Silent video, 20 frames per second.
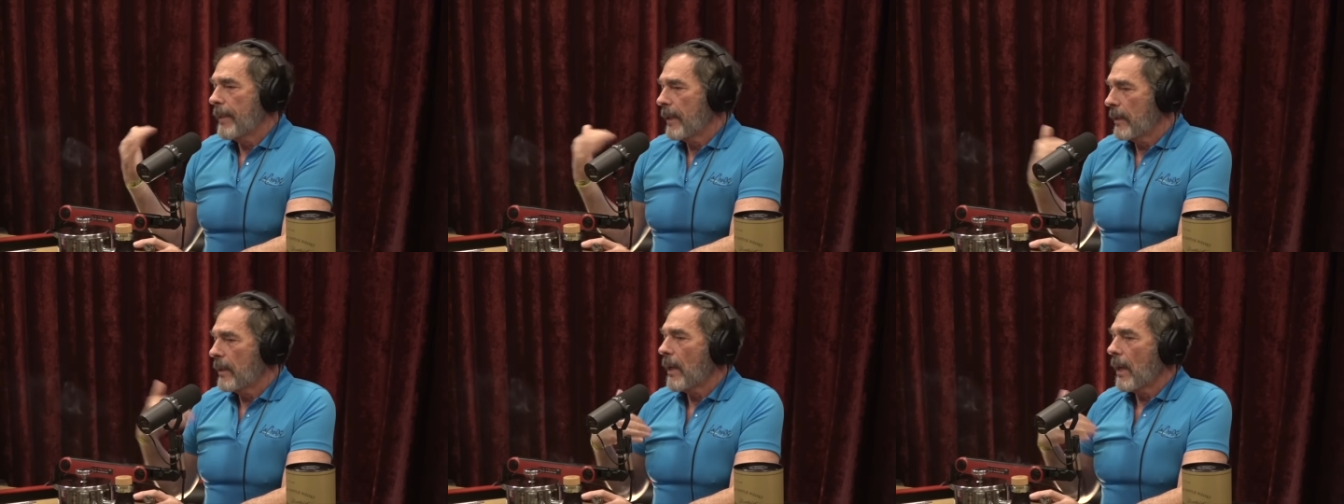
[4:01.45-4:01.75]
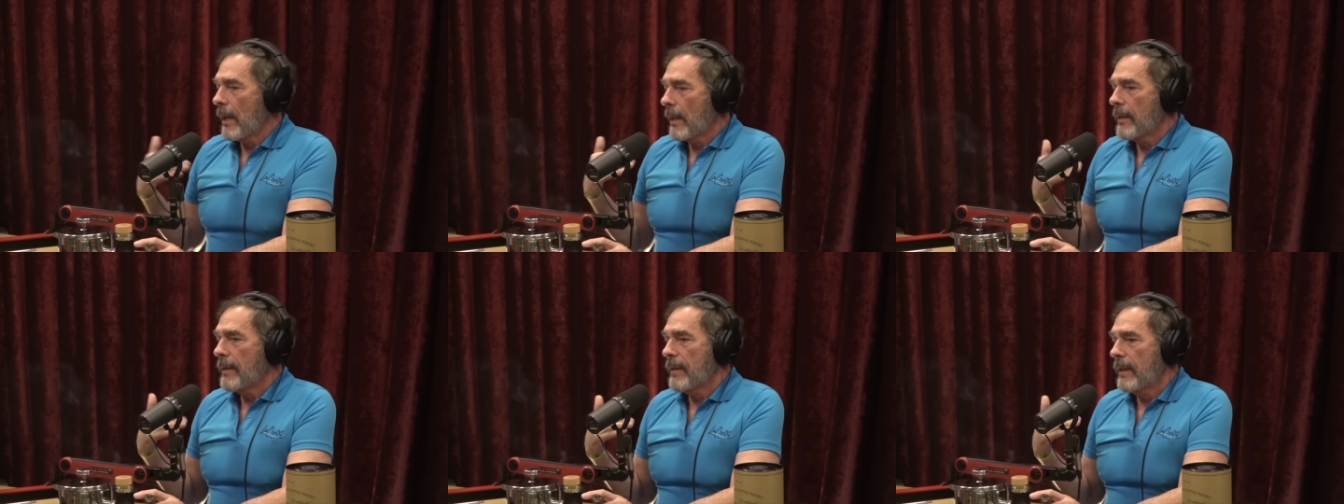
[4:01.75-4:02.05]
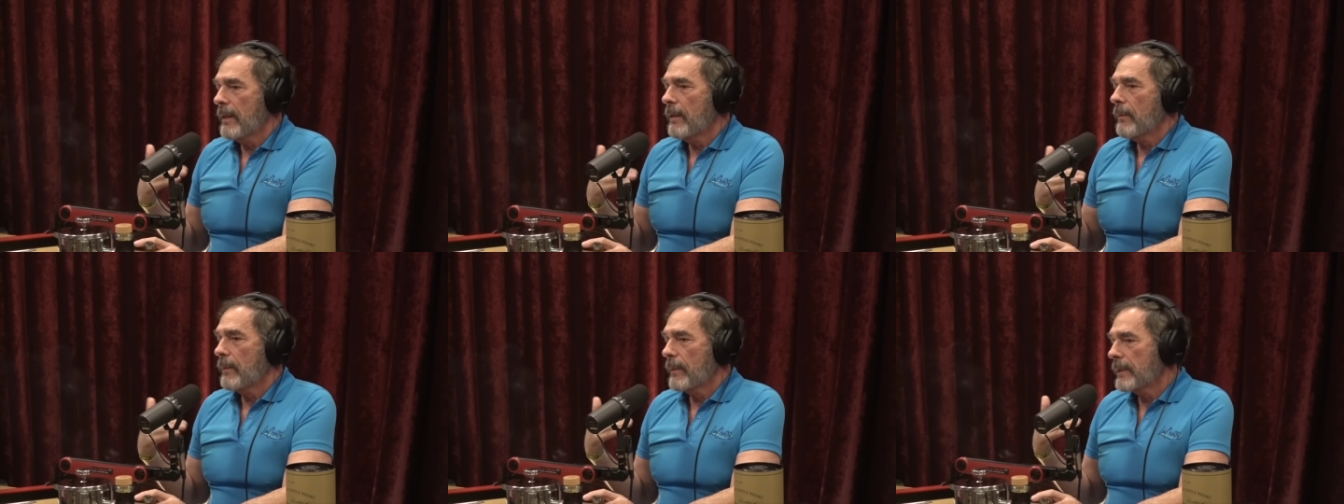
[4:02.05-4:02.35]
but I
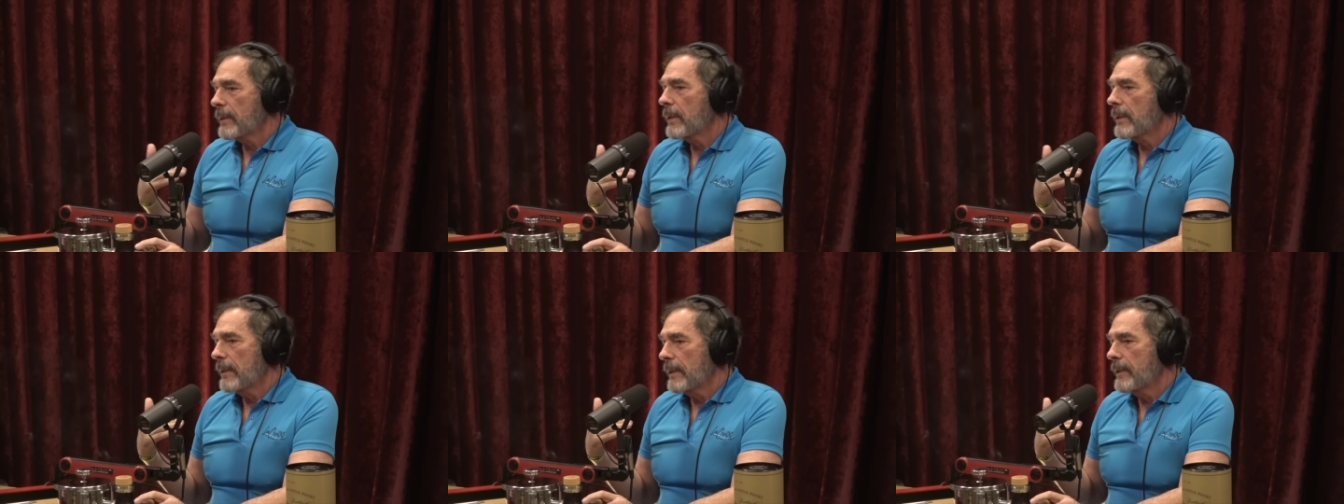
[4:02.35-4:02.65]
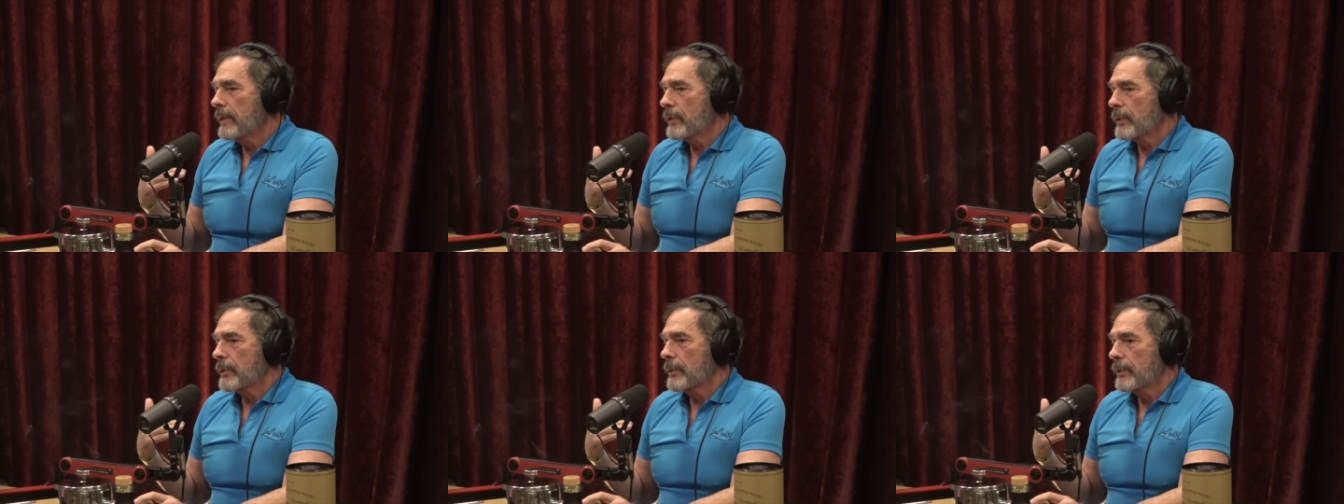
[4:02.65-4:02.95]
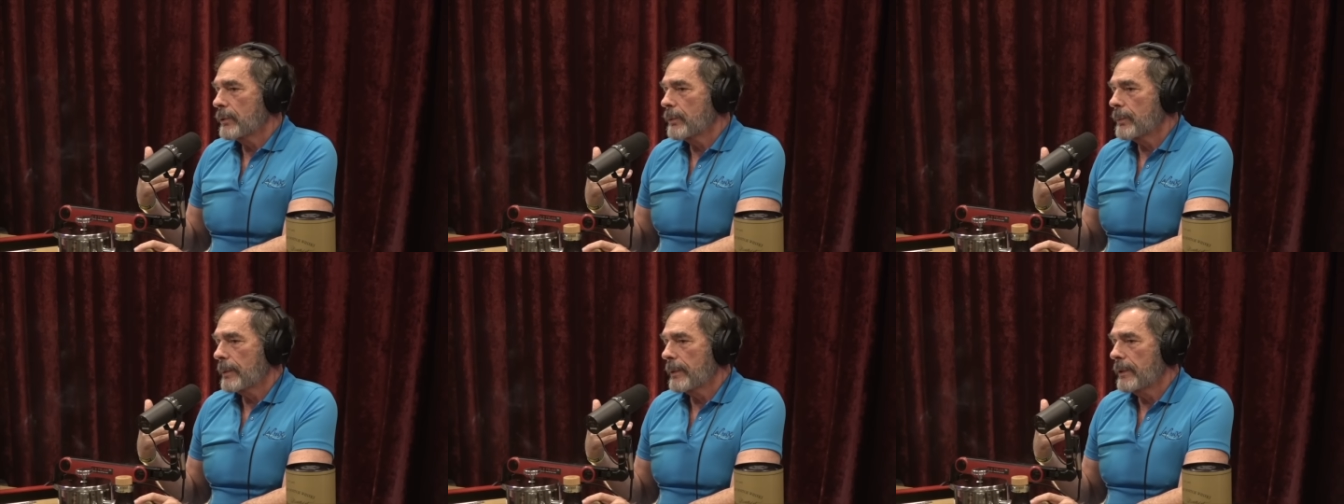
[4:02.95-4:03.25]
think what the literature
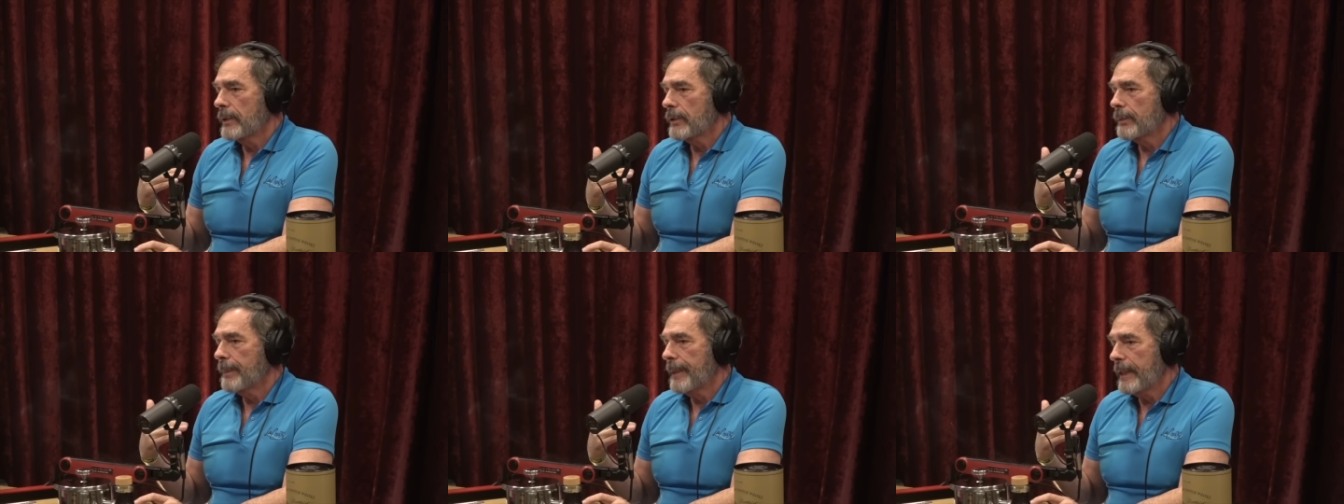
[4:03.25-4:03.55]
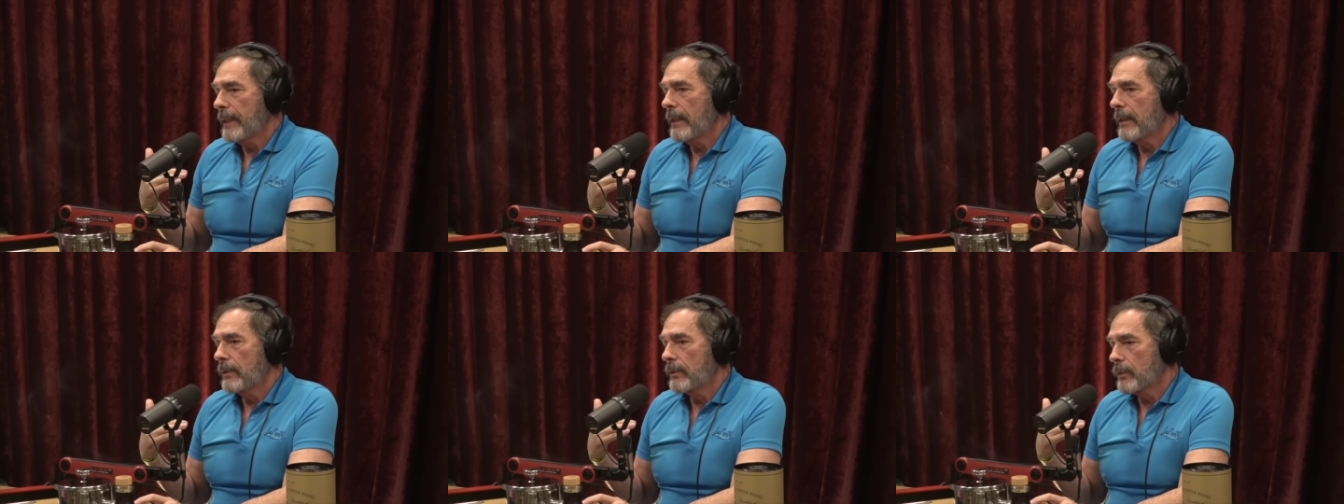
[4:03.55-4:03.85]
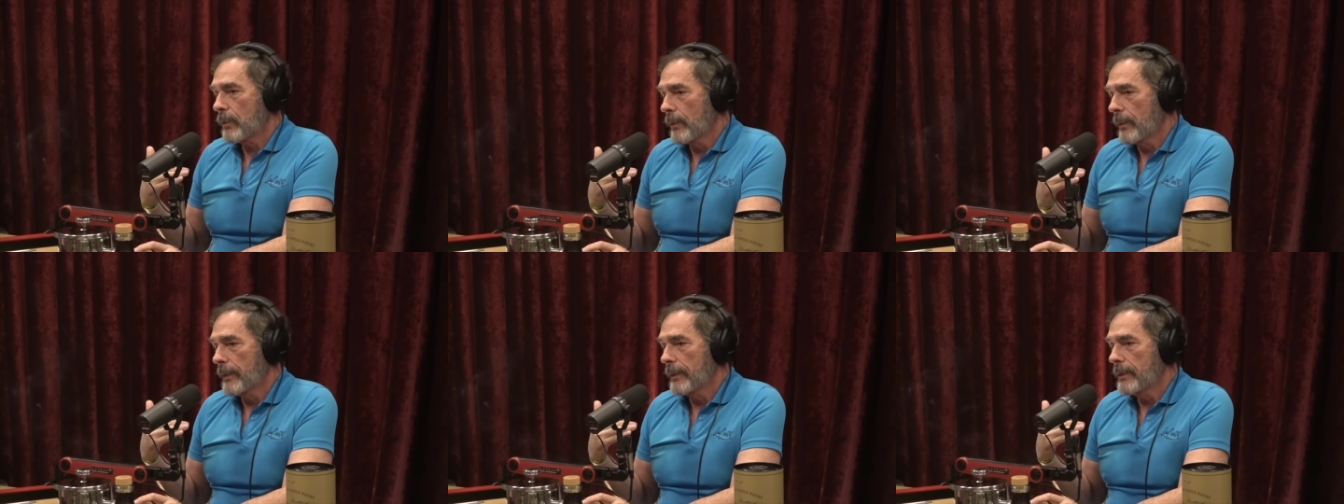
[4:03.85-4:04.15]
is really speaking
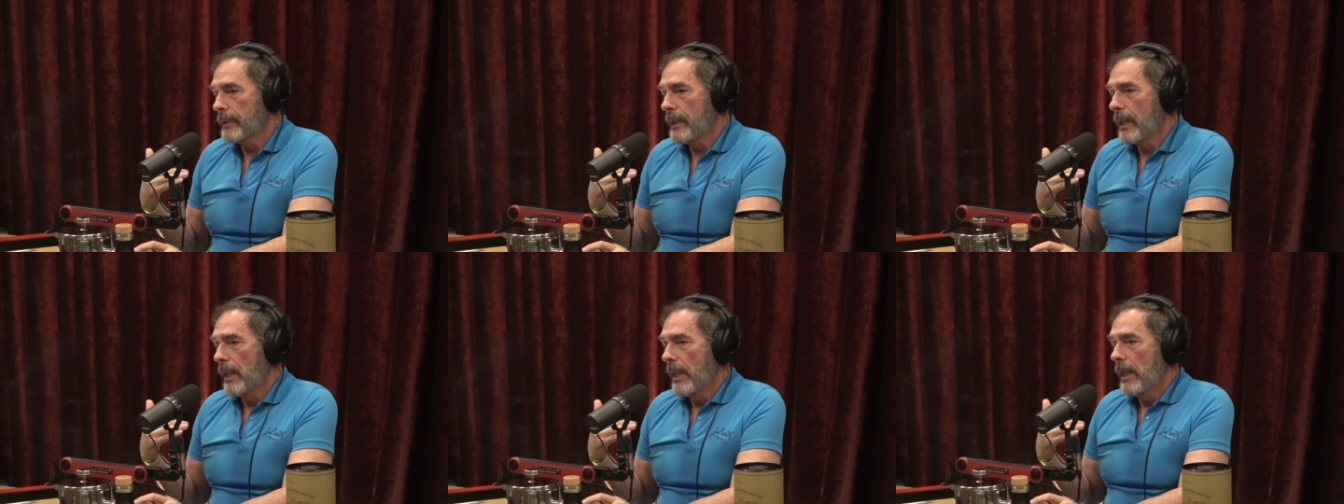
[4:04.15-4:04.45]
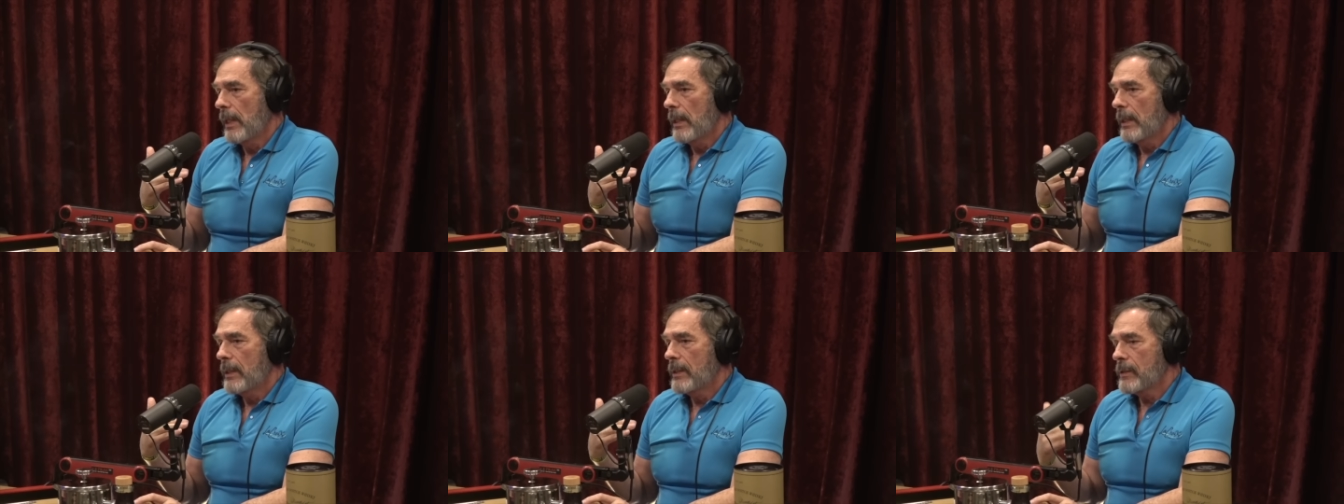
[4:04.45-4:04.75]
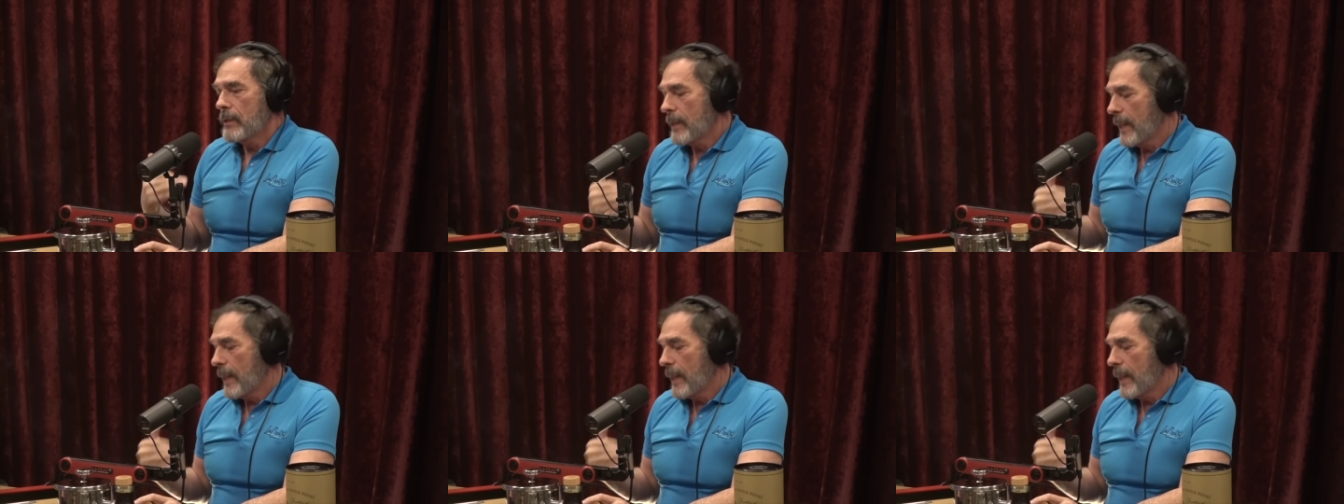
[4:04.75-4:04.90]
towards is